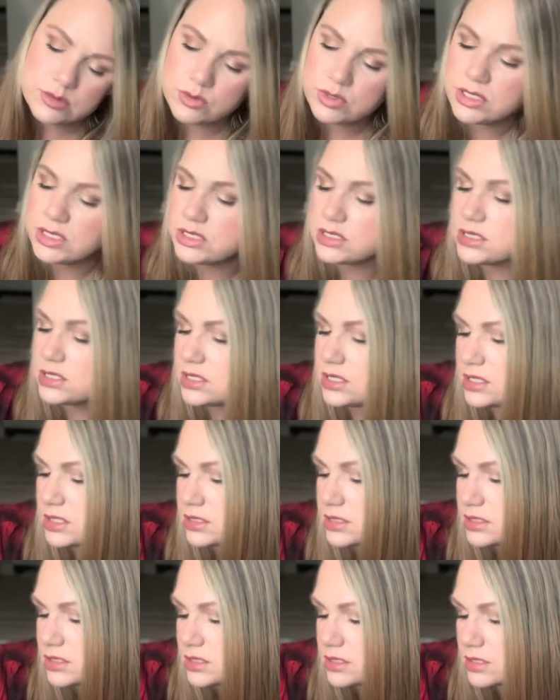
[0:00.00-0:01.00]
what is
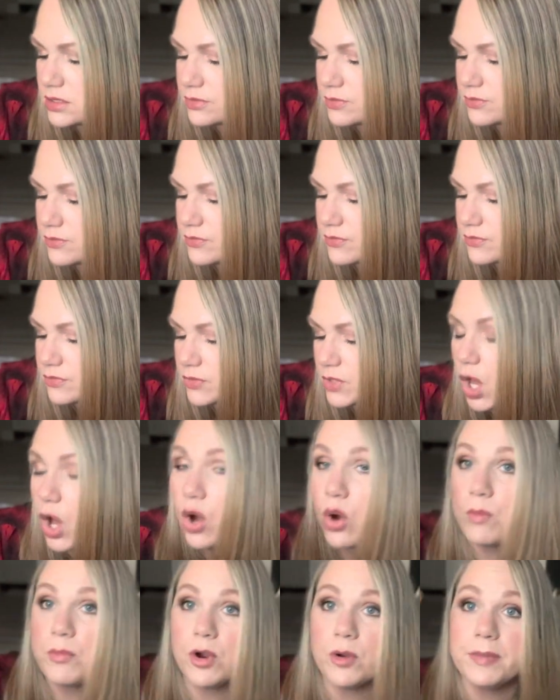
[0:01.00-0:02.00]
this?
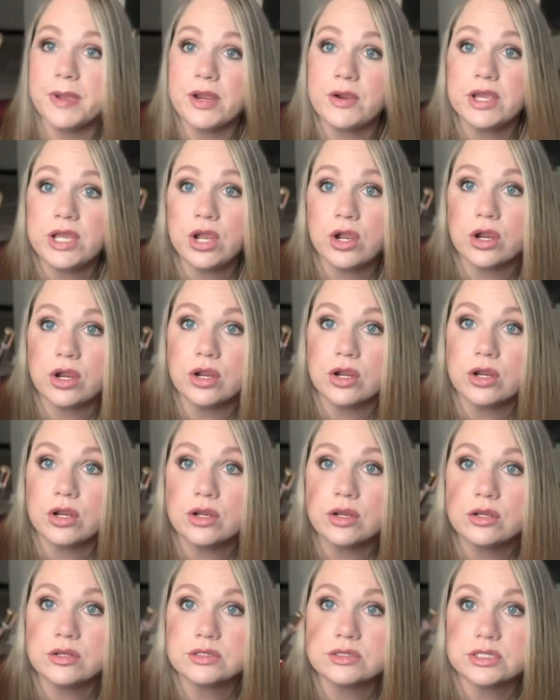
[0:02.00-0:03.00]
Oh, Burberry
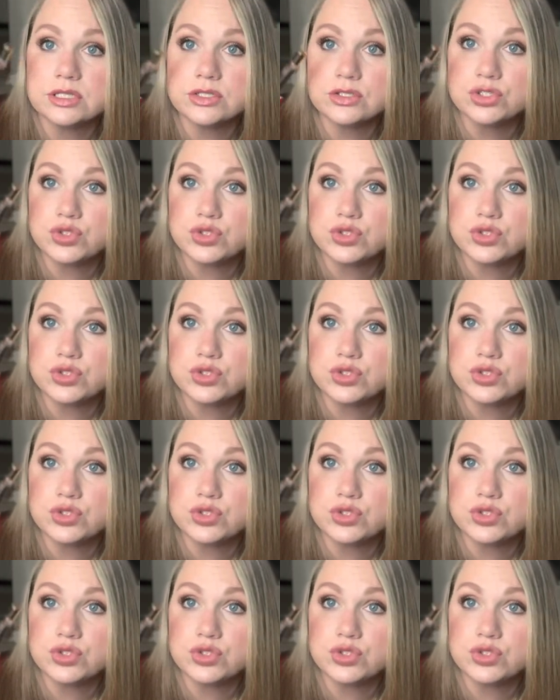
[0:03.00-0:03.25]
Her Little